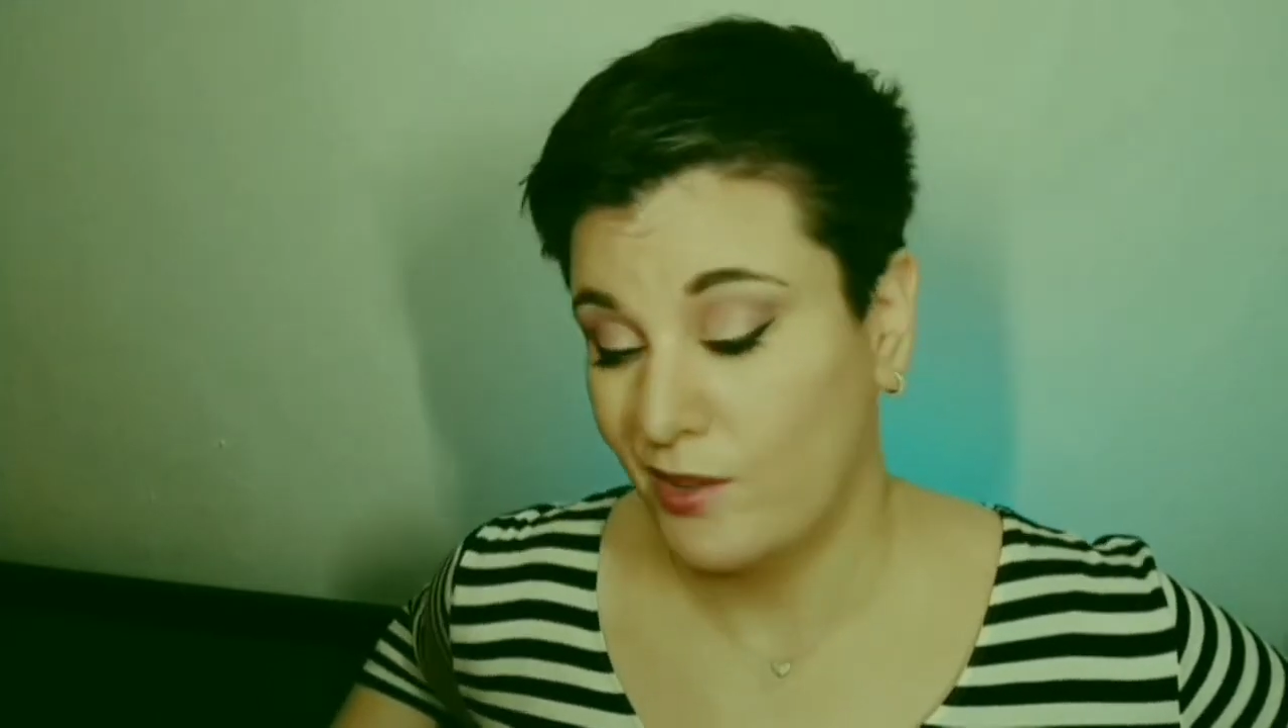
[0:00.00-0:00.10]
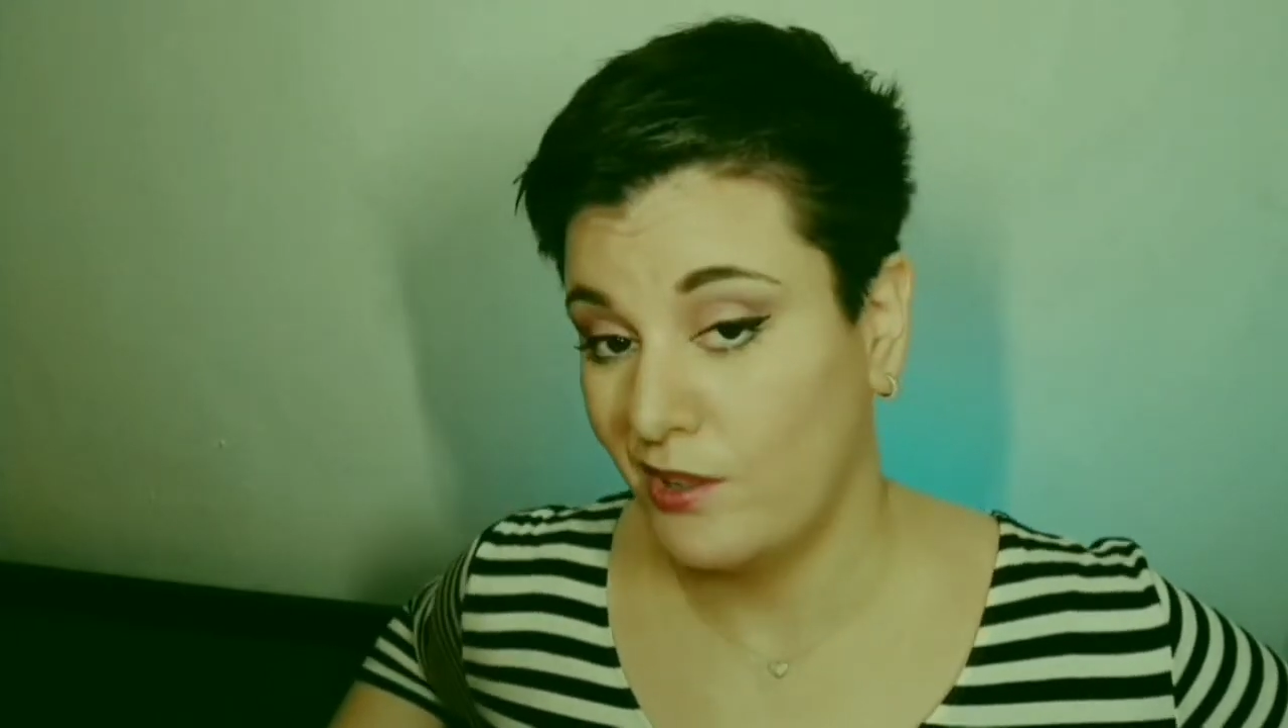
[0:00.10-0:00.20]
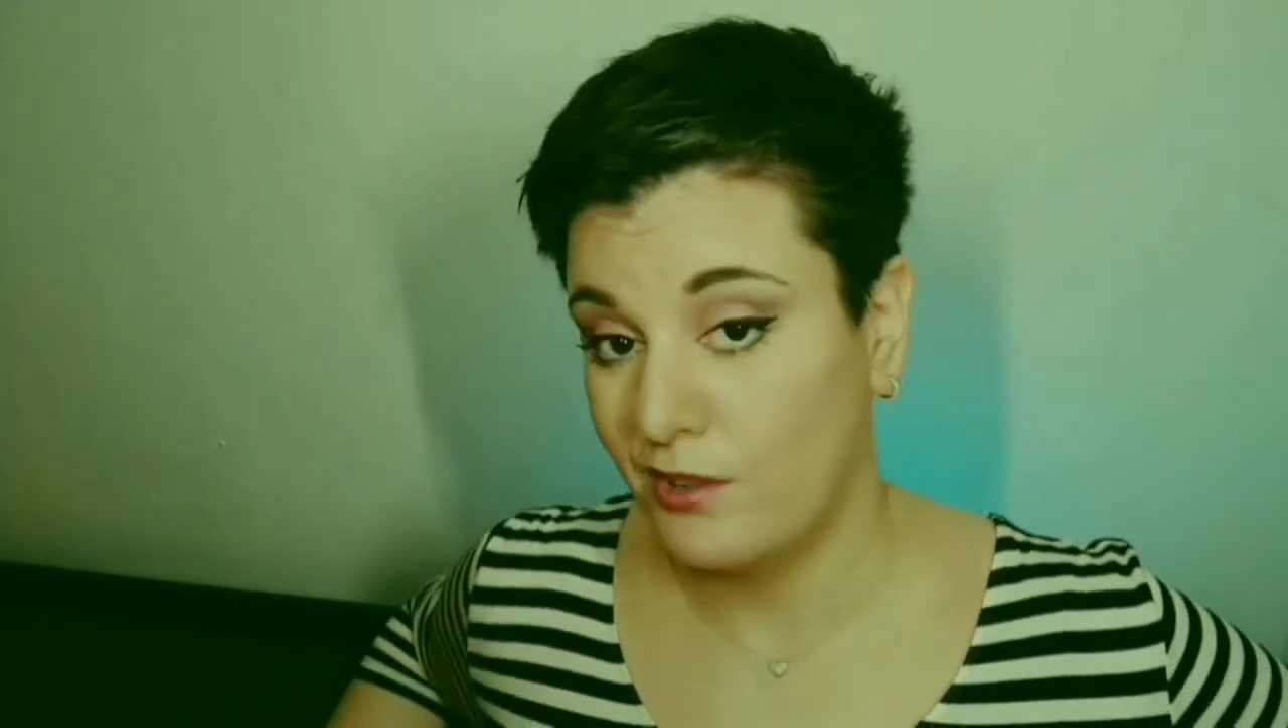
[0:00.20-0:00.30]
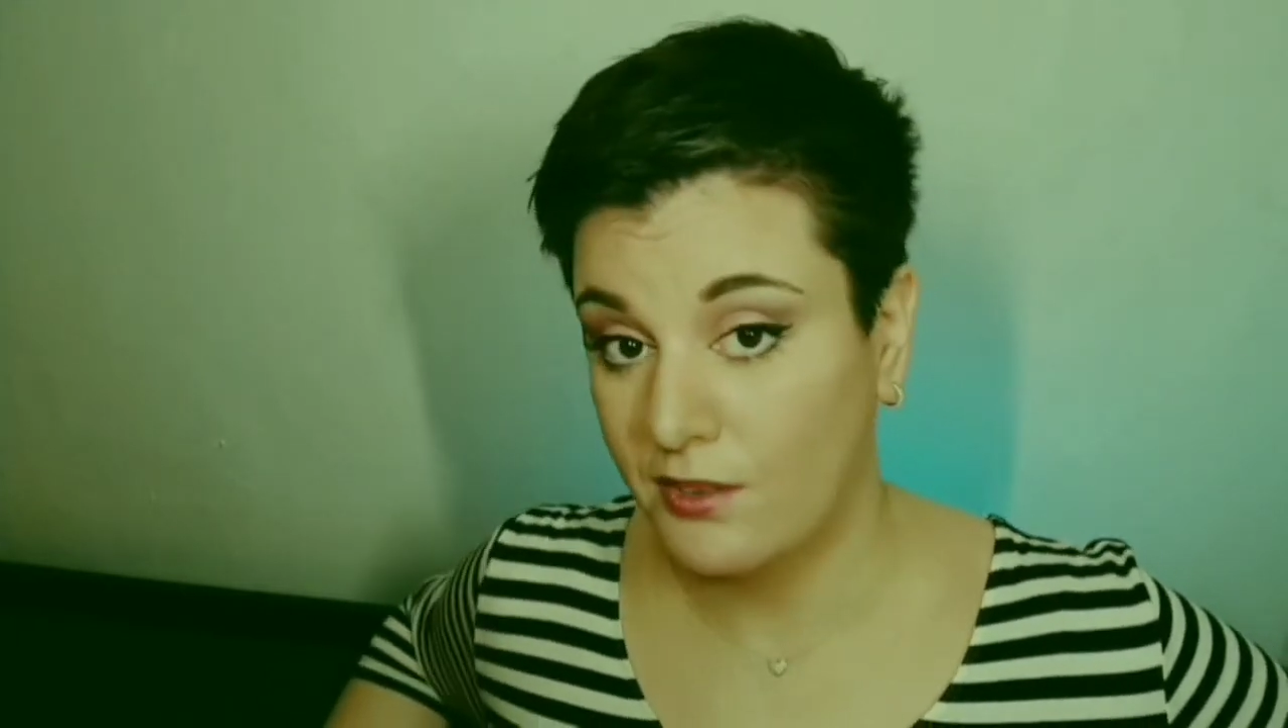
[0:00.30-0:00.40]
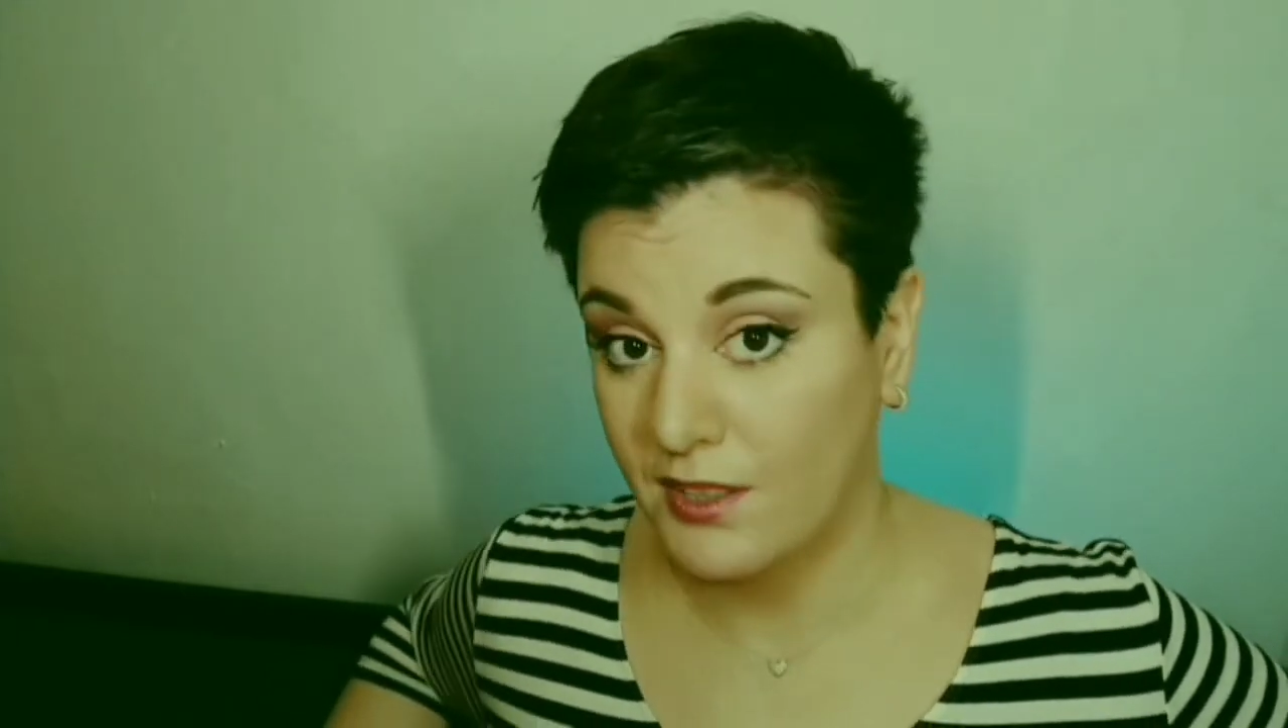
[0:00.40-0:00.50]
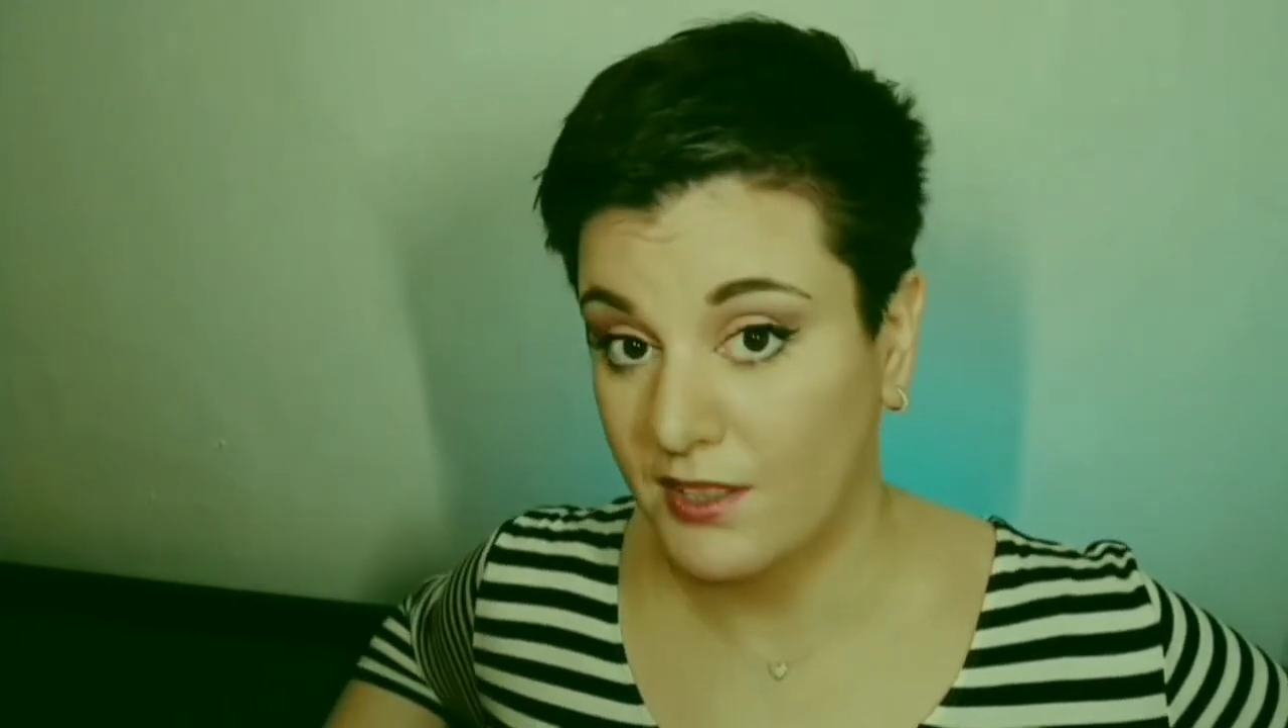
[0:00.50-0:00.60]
do things